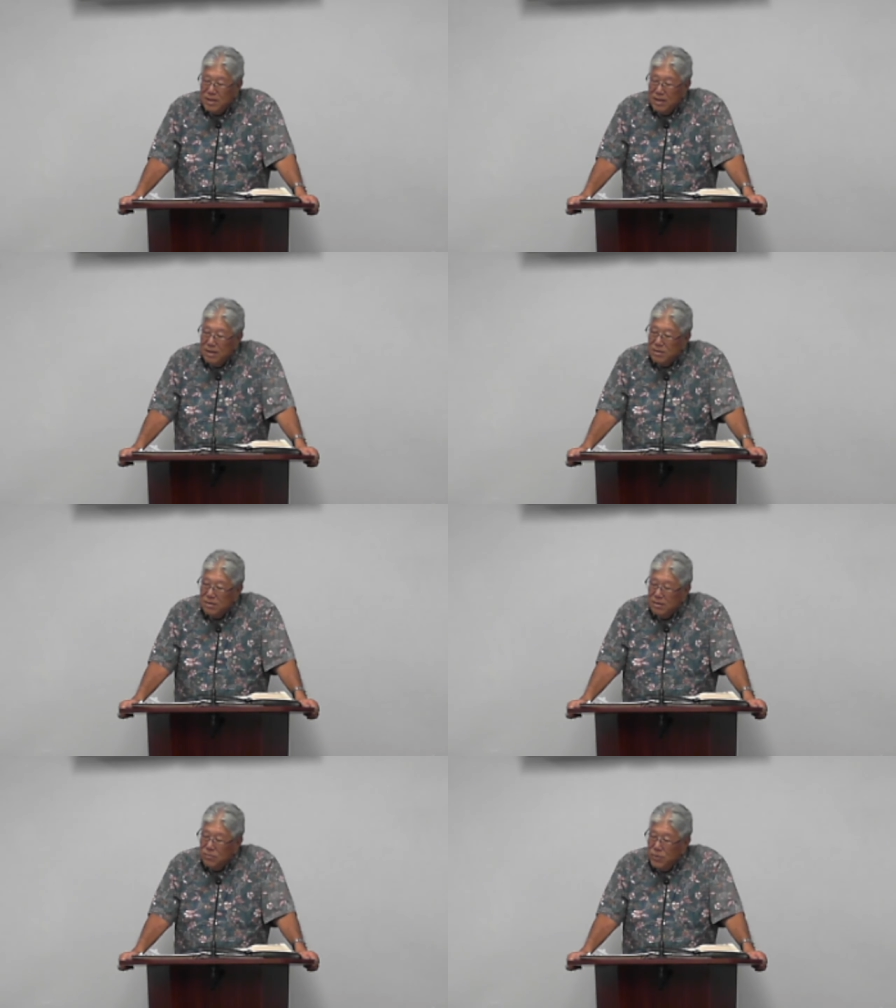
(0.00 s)
cannot
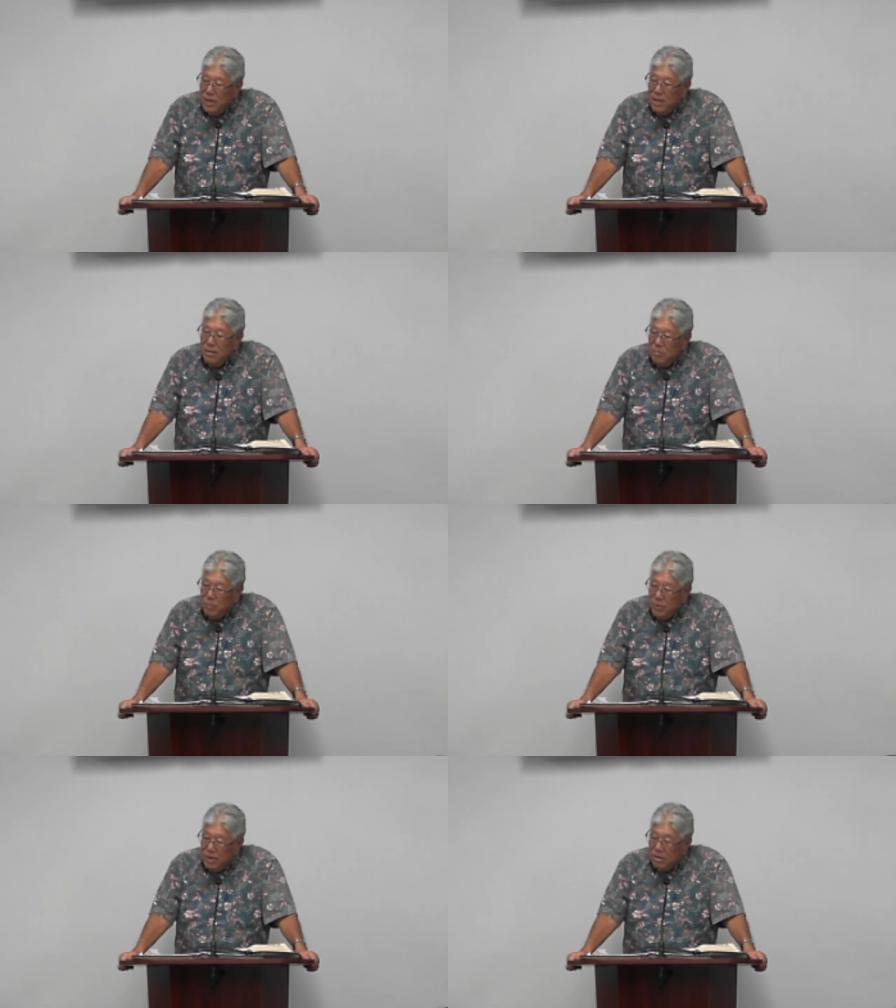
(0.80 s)
uh, really
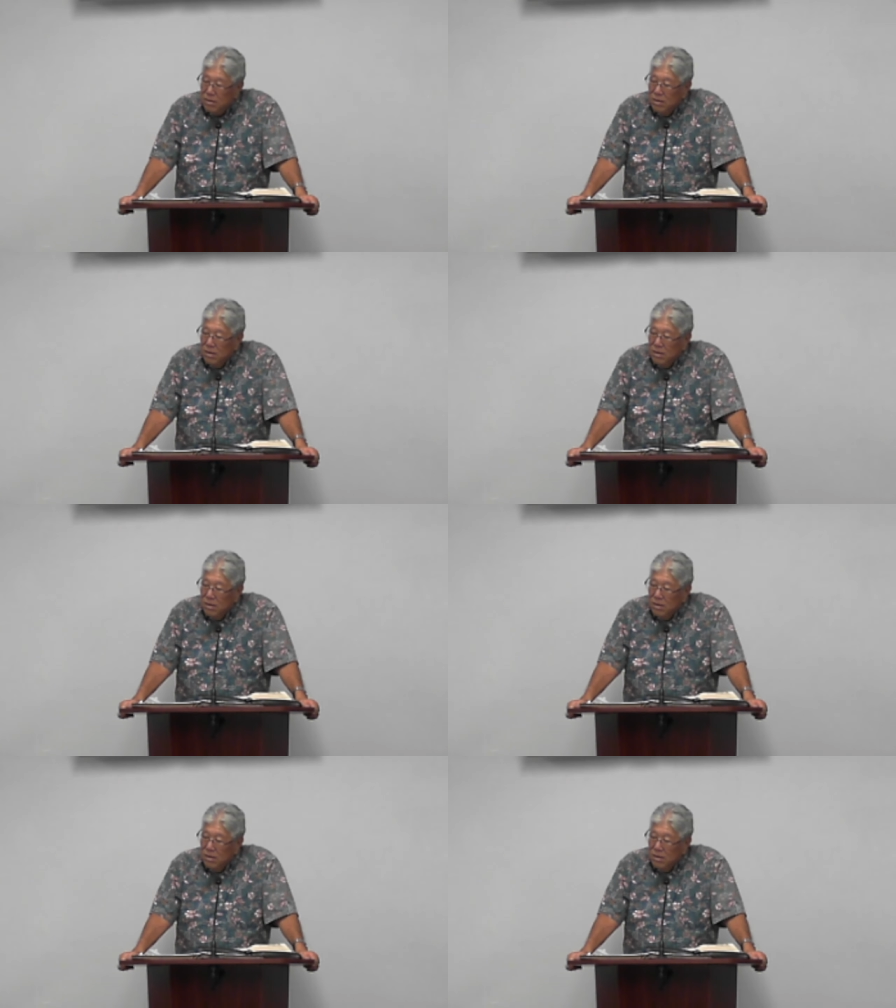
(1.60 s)
depict